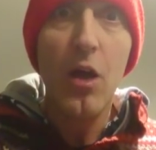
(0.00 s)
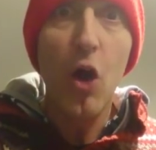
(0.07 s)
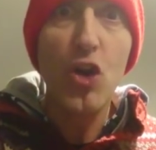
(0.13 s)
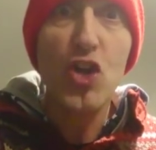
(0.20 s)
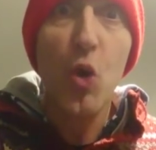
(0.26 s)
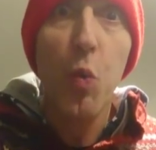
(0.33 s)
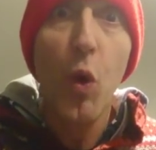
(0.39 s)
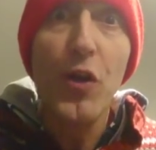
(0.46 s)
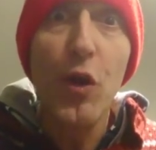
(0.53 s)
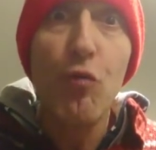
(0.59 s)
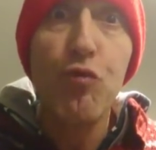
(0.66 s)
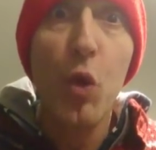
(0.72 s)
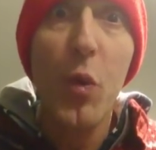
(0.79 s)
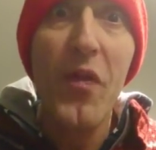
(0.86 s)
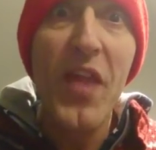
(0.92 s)
Or do you want
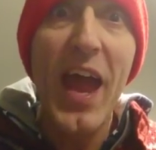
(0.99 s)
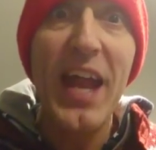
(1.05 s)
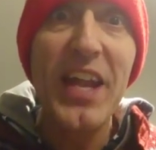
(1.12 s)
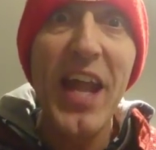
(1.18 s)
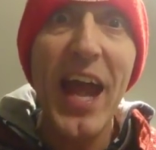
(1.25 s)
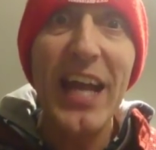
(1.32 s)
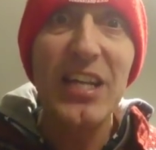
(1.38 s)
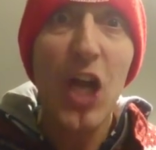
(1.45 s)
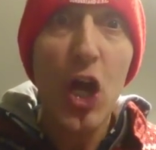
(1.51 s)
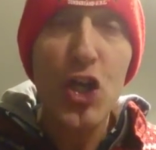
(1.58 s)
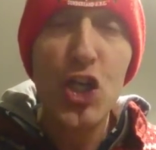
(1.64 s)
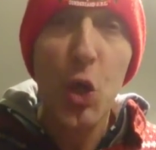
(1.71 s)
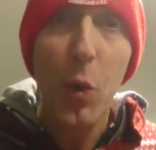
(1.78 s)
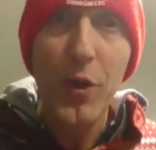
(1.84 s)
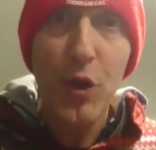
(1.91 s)
to ruin their night?
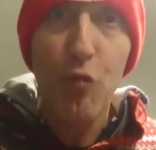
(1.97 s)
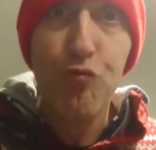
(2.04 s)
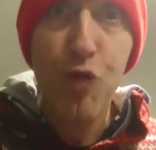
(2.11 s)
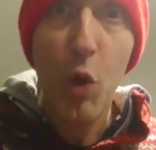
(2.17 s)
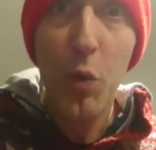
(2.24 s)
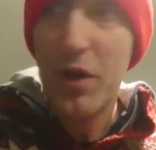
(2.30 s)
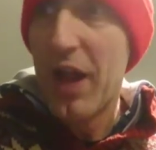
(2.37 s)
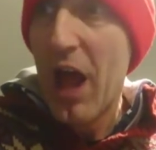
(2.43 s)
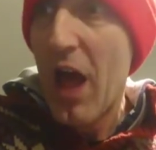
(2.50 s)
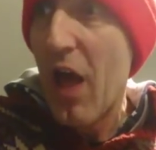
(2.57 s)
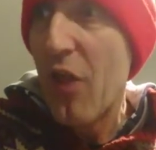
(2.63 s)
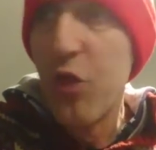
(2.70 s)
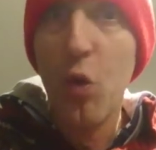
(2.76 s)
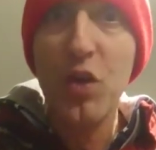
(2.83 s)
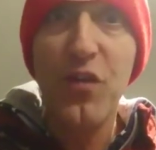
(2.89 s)
Do you want to ruin
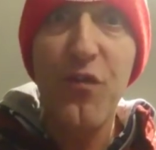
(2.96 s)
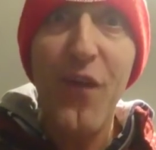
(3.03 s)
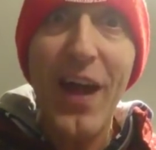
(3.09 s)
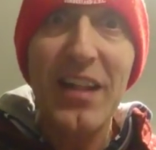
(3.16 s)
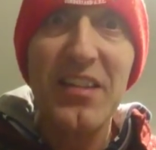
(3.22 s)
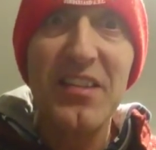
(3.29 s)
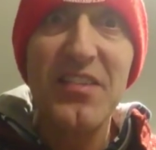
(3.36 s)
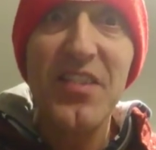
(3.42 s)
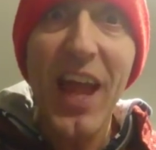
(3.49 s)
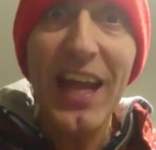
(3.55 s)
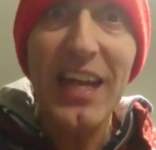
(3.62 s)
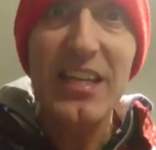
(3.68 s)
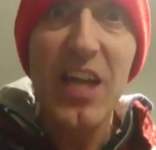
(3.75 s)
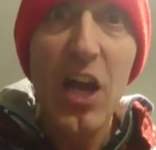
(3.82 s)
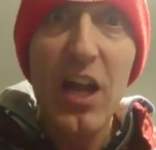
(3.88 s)
those fans'
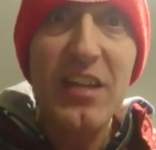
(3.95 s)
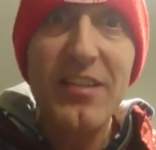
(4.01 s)
night?